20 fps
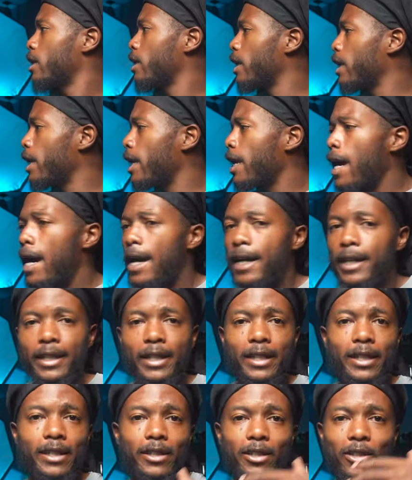
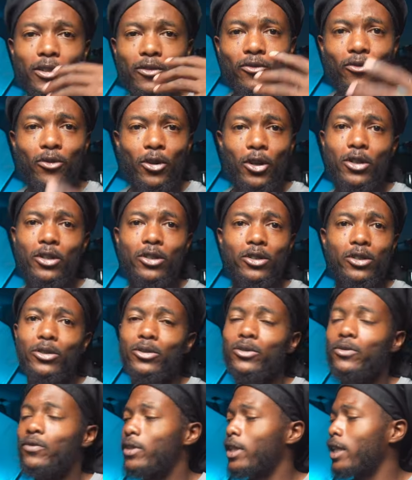nice
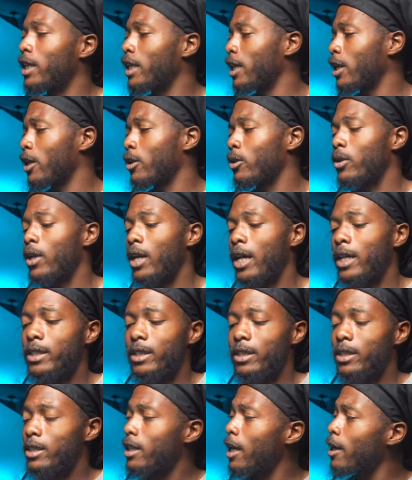vertical video, nice
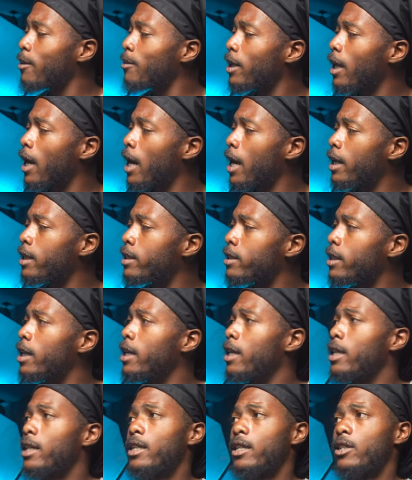and stabilized,
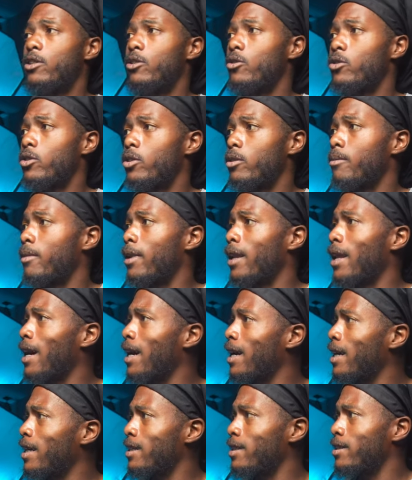get you some
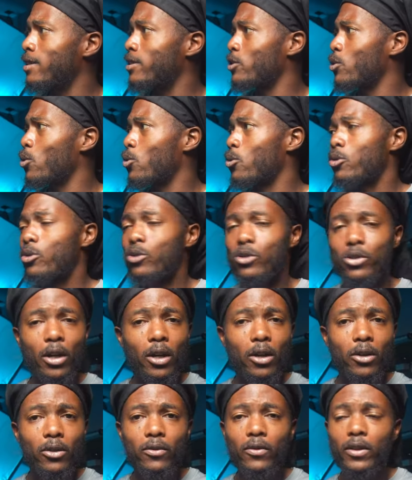nice
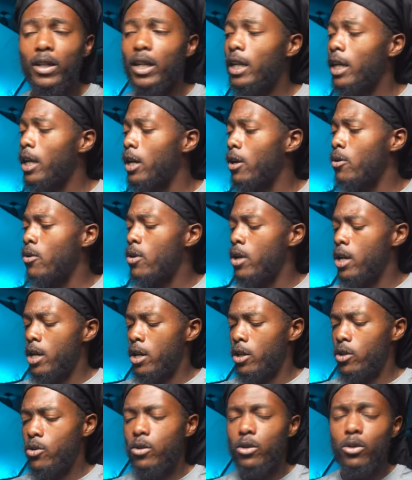horizontal video.
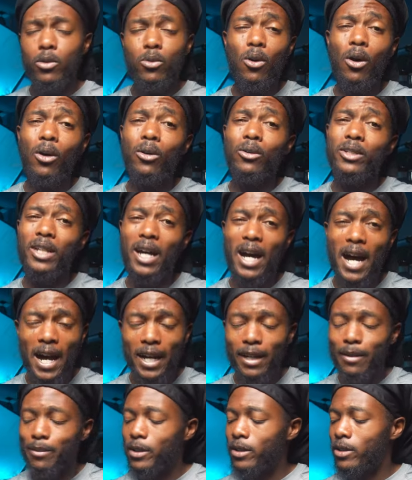You can do all
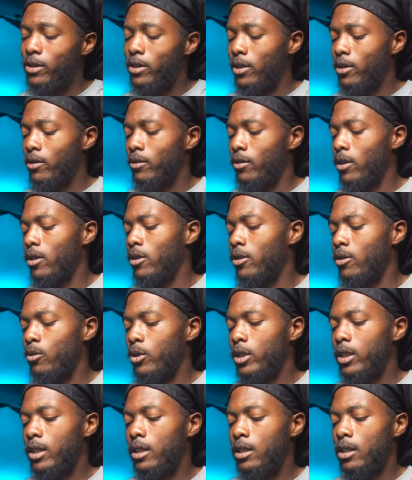types of stuff here
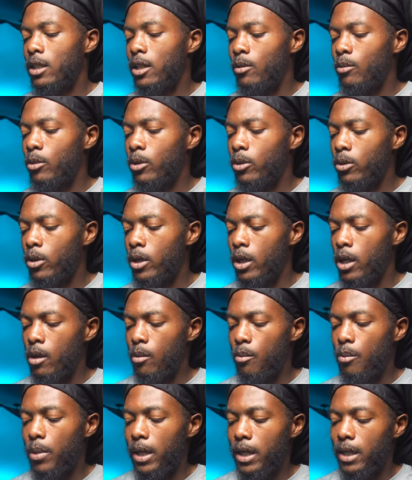with this gimbal
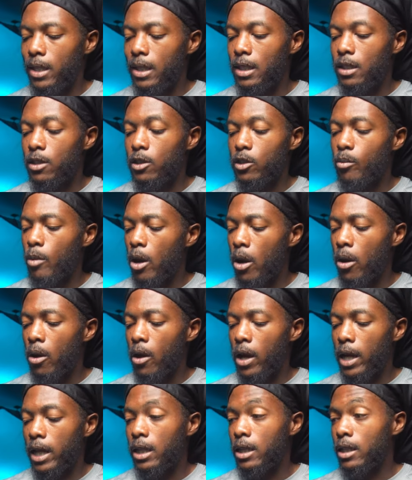being this
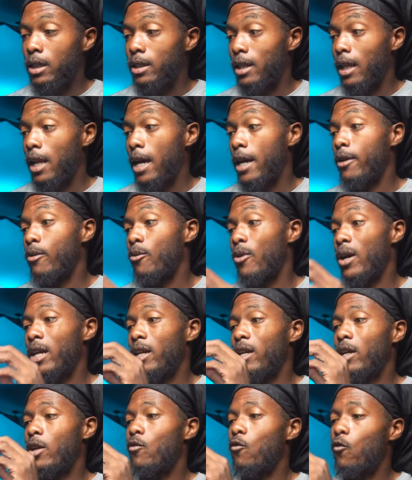small in this
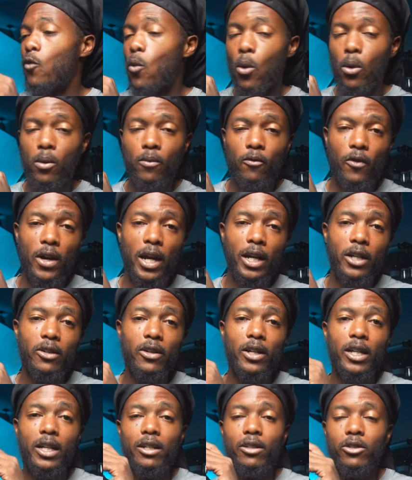lightweight form factor
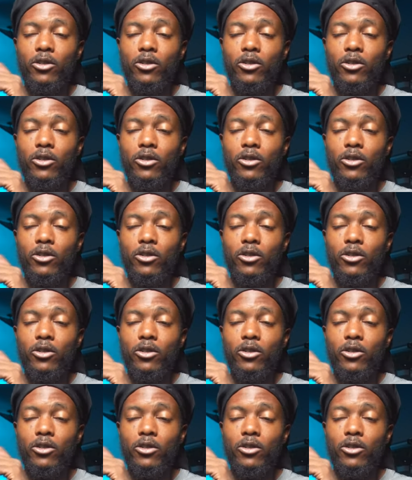and